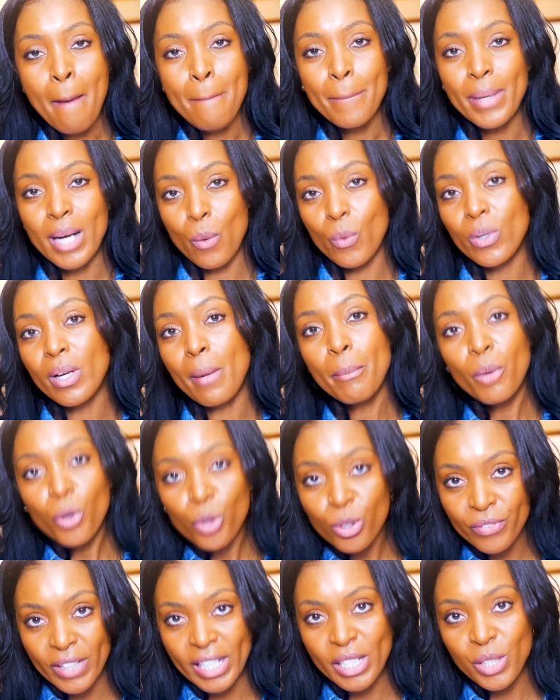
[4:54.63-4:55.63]
but I want to
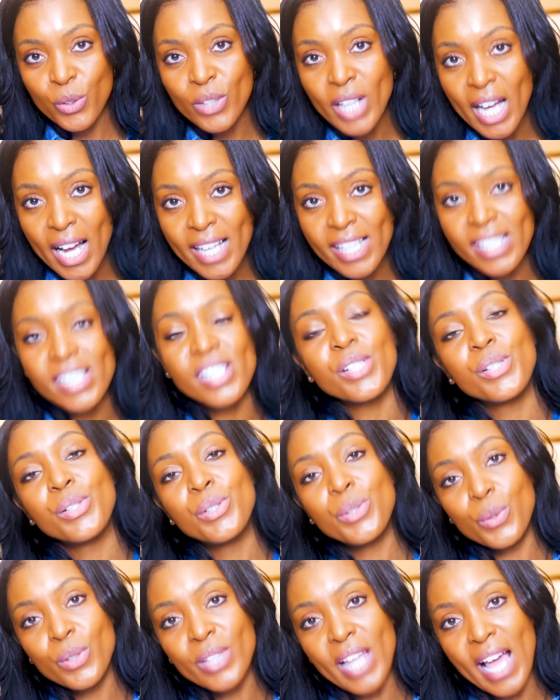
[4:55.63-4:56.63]
motivate you guys to
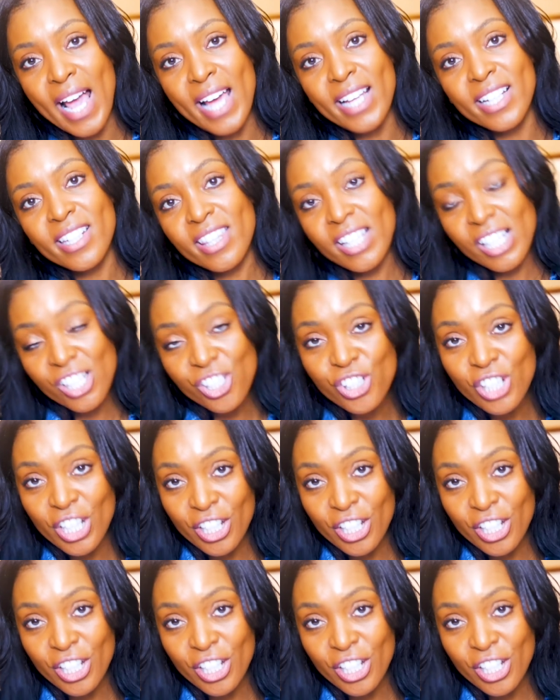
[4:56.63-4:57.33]
do that this